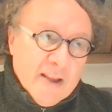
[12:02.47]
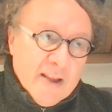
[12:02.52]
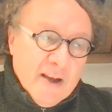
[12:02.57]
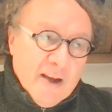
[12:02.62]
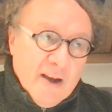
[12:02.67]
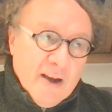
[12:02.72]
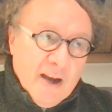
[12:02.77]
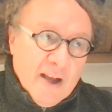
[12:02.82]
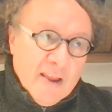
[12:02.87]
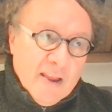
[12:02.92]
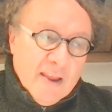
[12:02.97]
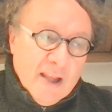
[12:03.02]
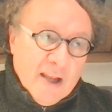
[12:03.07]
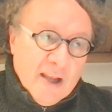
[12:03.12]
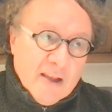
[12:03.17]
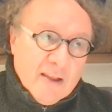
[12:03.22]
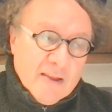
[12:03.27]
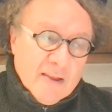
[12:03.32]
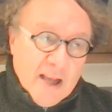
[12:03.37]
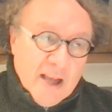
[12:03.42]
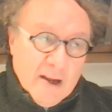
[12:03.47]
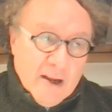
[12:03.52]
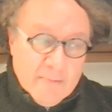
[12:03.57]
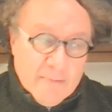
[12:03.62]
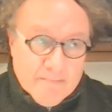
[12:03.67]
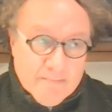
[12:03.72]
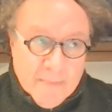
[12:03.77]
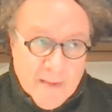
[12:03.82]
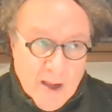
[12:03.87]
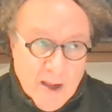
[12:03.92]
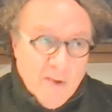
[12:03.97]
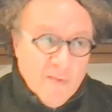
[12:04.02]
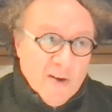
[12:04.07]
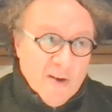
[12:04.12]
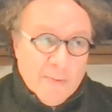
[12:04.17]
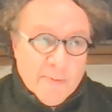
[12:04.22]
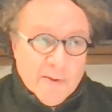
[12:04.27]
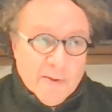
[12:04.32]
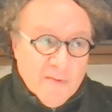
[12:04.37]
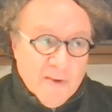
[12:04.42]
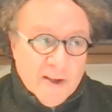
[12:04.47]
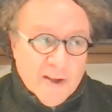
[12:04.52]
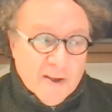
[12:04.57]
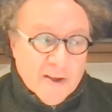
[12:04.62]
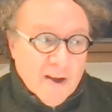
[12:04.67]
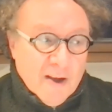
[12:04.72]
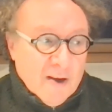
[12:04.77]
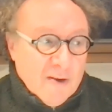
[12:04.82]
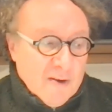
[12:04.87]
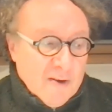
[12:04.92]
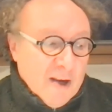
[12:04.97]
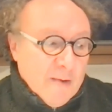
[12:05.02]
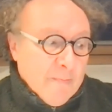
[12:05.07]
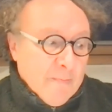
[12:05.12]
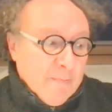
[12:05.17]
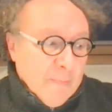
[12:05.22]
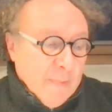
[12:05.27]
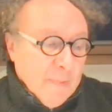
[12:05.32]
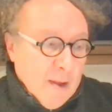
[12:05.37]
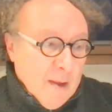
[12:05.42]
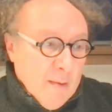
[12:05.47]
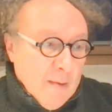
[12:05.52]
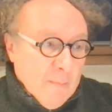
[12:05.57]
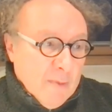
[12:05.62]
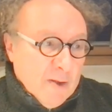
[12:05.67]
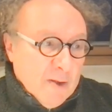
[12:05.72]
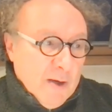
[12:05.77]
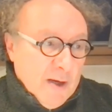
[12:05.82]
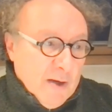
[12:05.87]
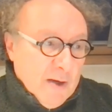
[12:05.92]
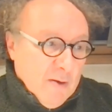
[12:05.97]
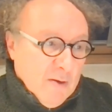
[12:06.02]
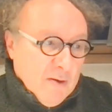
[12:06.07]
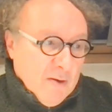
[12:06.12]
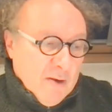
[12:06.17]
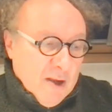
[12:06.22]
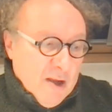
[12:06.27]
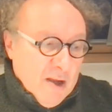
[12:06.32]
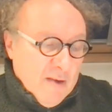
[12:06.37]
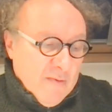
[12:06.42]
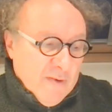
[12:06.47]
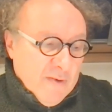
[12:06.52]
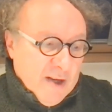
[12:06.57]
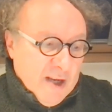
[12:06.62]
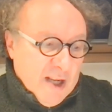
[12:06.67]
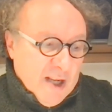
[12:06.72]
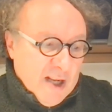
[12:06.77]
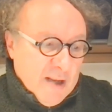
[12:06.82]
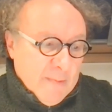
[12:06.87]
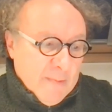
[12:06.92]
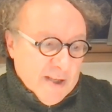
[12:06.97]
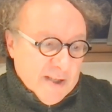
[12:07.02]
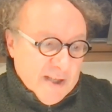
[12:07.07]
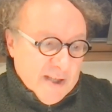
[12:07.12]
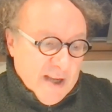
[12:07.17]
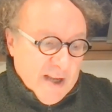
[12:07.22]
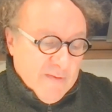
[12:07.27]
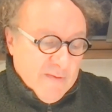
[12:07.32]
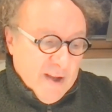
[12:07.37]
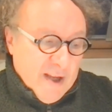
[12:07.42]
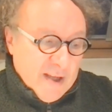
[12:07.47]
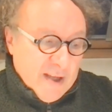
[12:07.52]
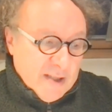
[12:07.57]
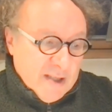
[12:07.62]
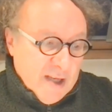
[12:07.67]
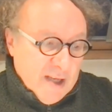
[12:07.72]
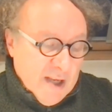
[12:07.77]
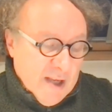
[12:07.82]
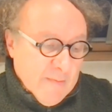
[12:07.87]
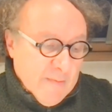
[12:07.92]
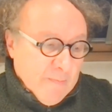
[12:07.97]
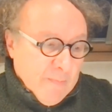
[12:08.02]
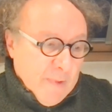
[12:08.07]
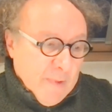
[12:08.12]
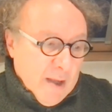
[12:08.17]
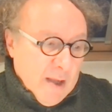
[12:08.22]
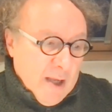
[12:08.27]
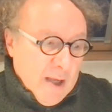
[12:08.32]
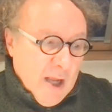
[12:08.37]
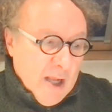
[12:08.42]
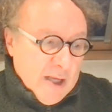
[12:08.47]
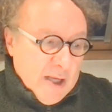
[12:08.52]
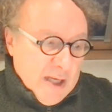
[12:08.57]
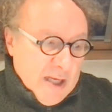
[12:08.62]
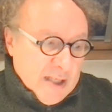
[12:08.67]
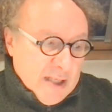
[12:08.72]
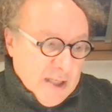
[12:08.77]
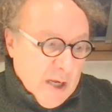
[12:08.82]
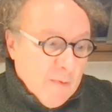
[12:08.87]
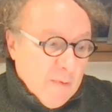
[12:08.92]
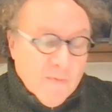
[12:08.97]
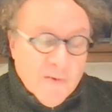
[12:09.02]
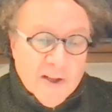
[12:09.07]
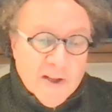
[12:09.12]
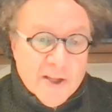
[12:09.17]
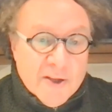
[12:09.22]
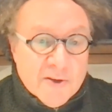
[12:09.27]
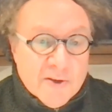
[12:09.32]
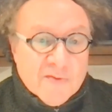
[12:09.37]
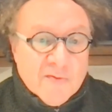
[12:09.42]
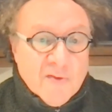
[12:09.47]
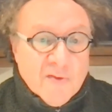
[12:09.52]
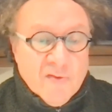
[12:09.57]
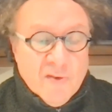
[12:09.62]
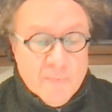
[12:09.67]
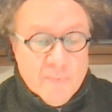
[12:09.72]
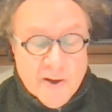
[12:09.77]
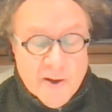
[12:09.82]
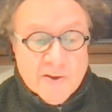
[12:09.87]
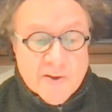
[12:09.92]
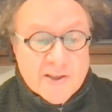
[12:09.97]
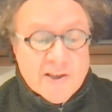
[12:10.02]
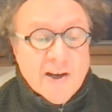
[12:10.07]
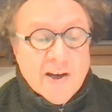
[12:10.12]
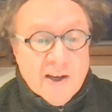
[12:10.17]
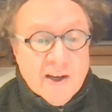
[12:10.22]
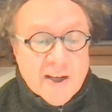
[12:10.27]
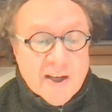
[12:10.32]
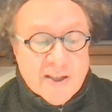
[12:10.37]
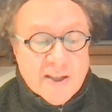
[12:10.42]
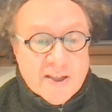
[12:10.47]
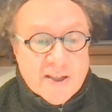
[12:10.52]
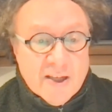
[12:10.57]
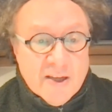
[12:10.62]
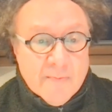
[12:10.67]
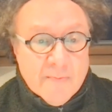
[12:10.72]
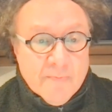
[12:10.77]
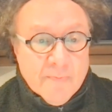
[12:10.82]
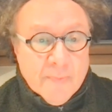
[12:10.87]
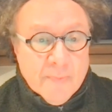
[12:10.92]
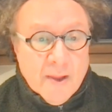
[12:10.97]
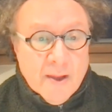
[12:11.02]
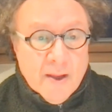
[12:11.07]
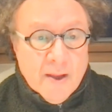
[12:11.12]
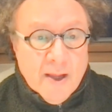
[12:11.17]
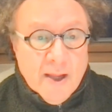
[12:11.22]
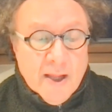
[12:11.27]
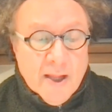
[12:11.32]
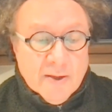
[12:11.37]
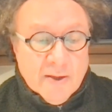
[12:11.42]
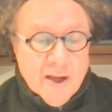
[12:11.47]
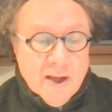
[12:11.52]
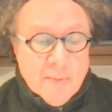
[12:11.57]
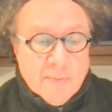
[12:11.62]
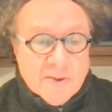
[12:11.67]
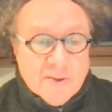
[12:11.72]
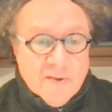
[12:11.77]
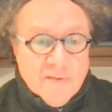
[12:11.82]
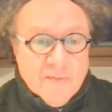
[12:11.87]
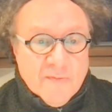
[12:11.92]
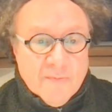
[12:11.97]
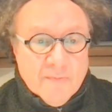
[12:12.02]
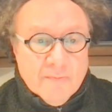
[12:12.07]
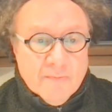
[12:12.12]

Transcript: that I think that overlap in the Venn diagram between long COVID and MECFS is hopefully useful for both sides in terms of